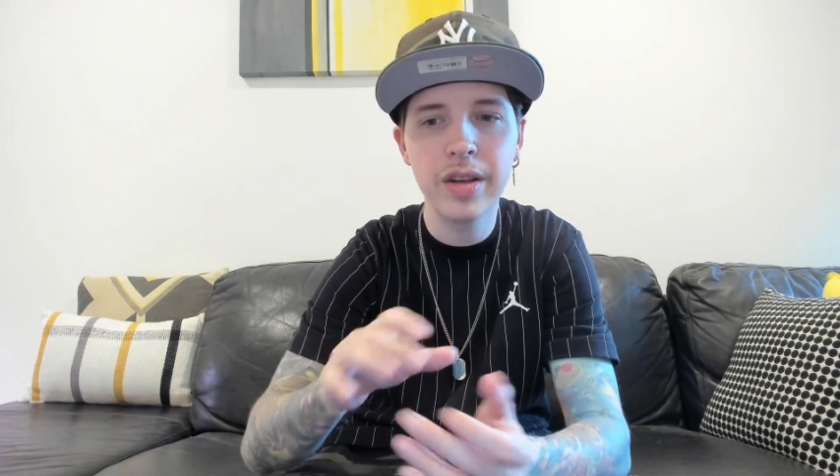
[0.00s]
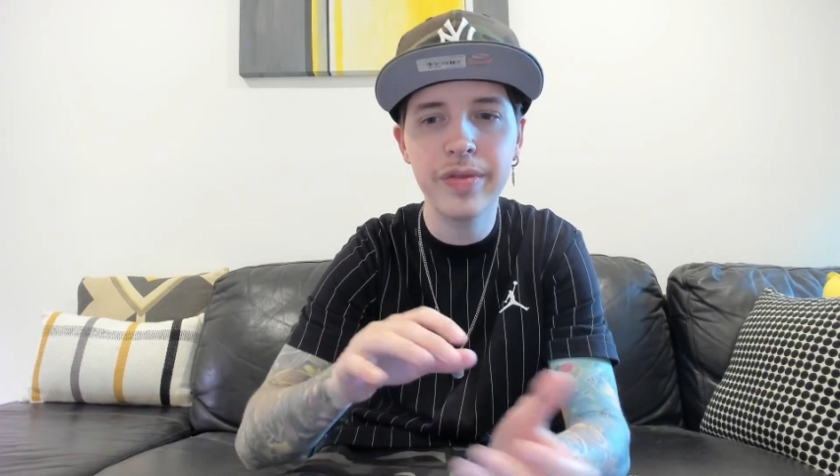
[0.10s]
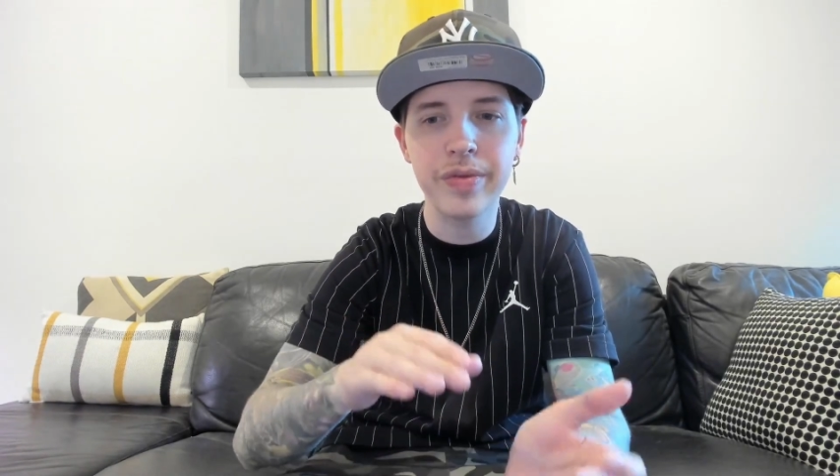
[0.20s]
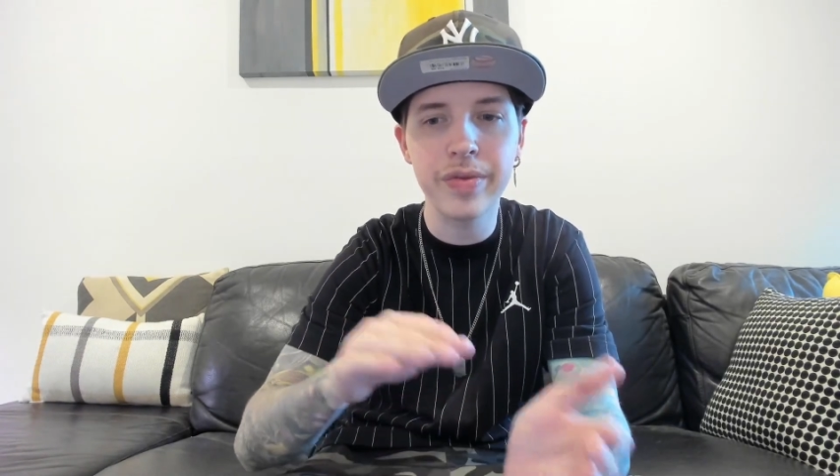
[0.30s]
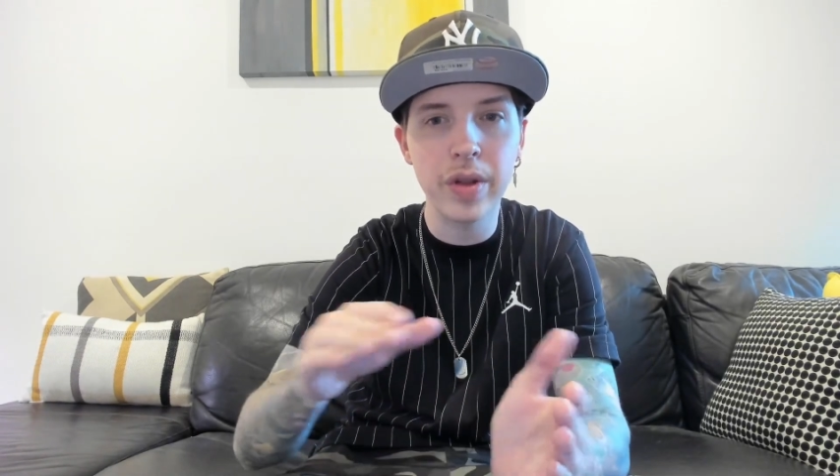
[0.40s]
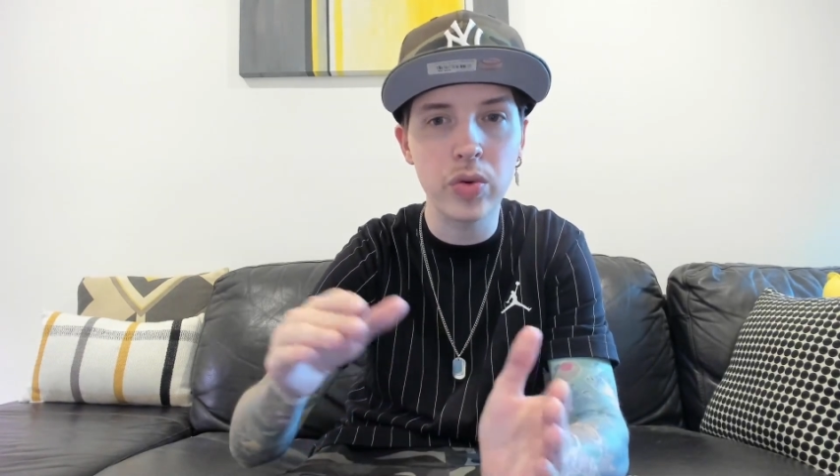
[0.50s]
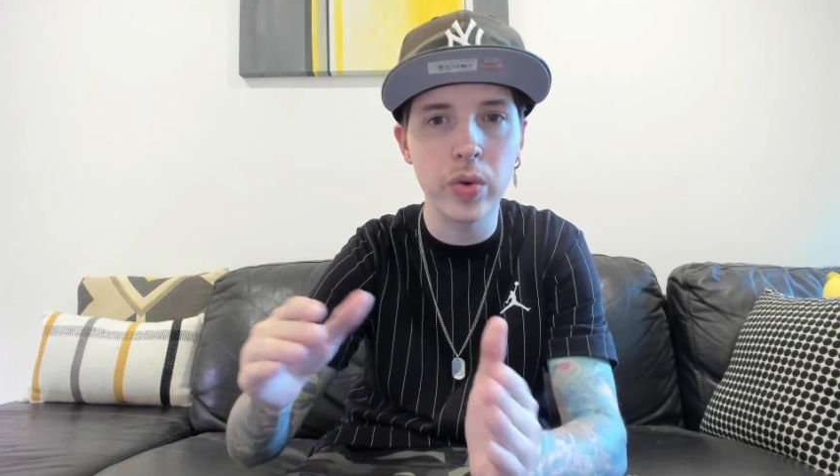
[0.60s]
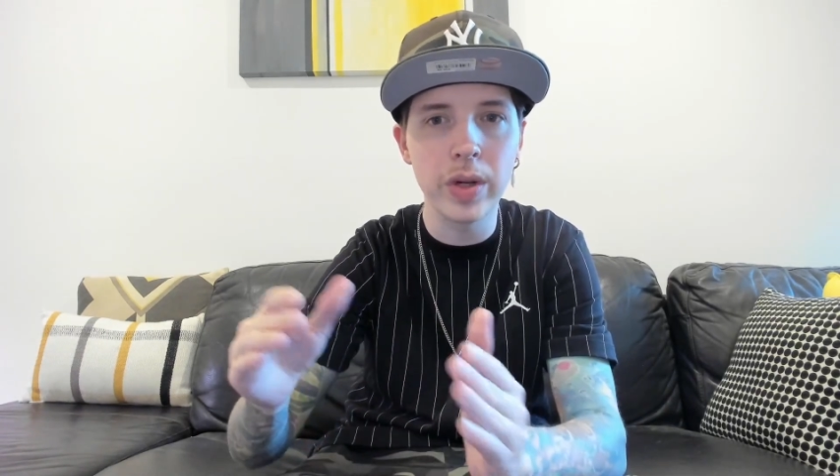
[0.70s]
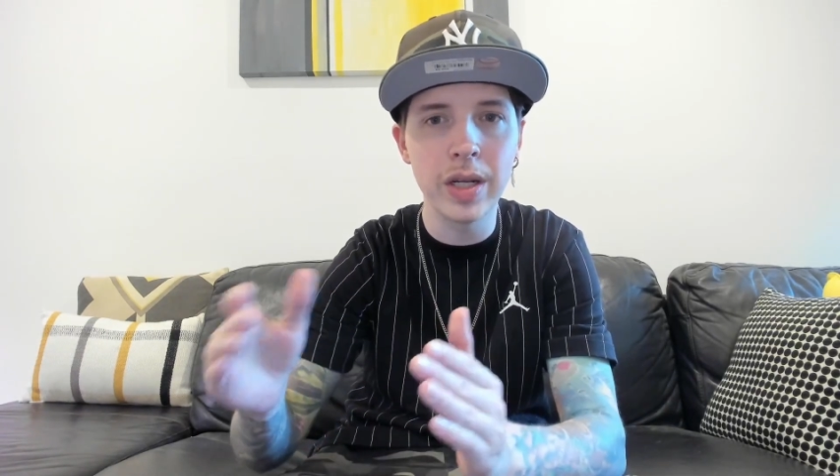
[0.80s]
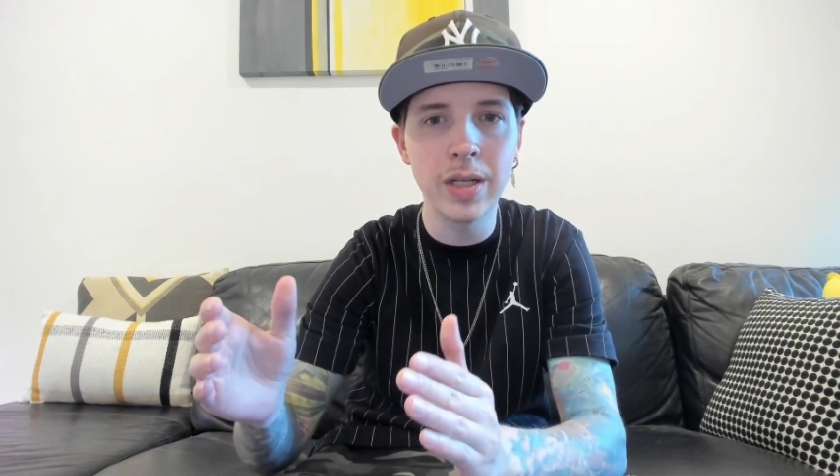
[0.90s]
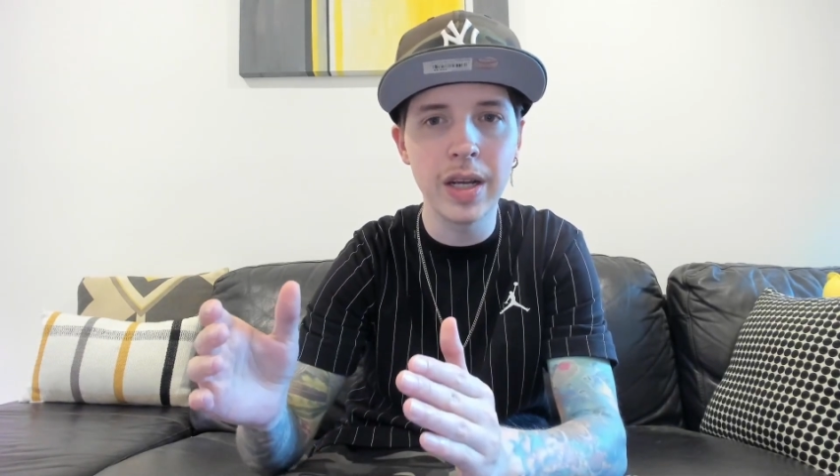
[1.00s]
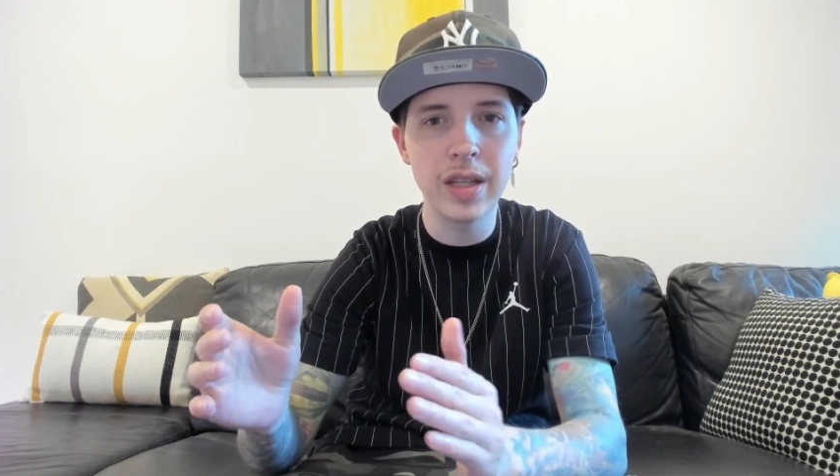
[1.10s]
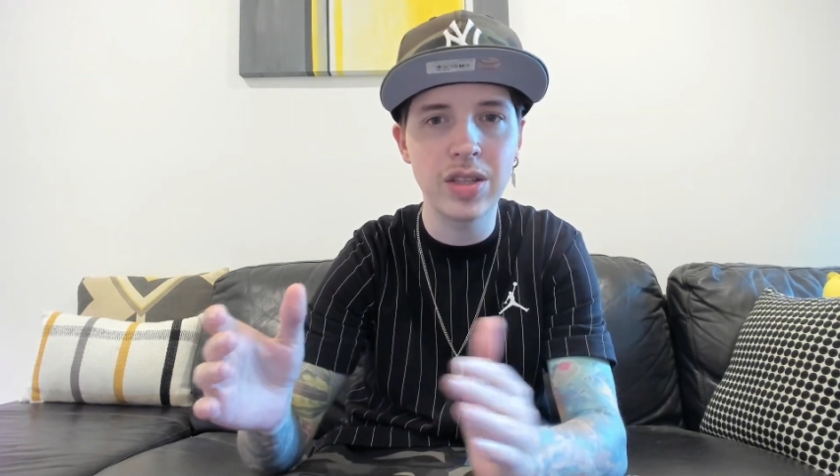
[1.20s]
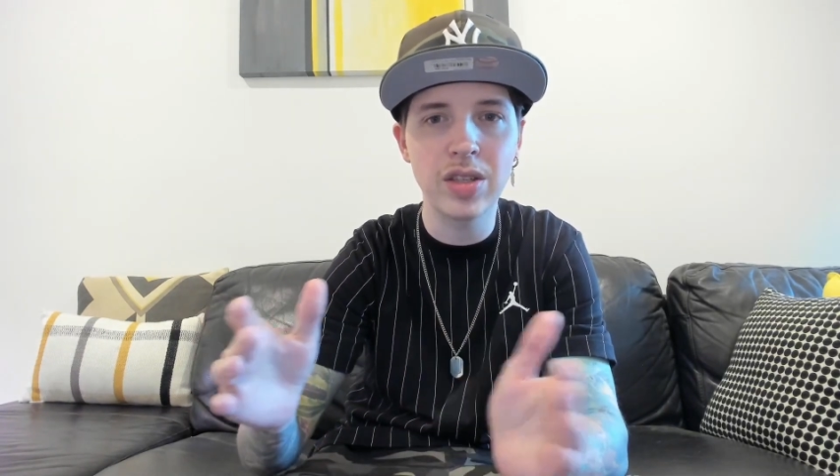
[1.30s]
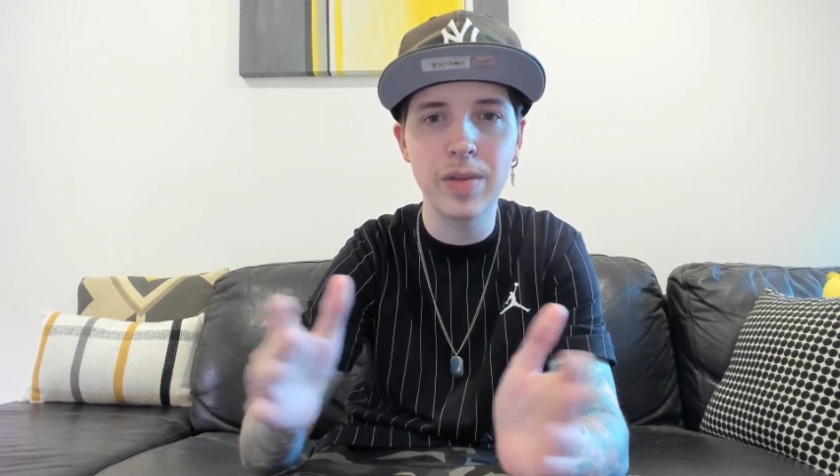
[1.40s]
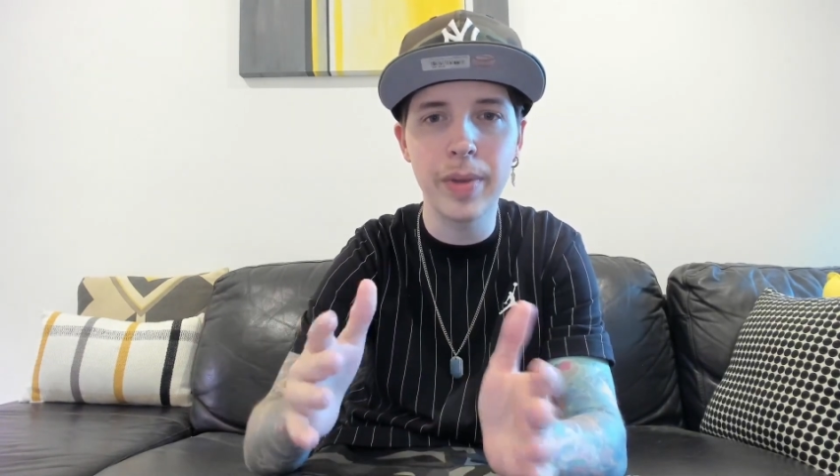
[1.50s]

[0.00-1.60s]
floral in there just to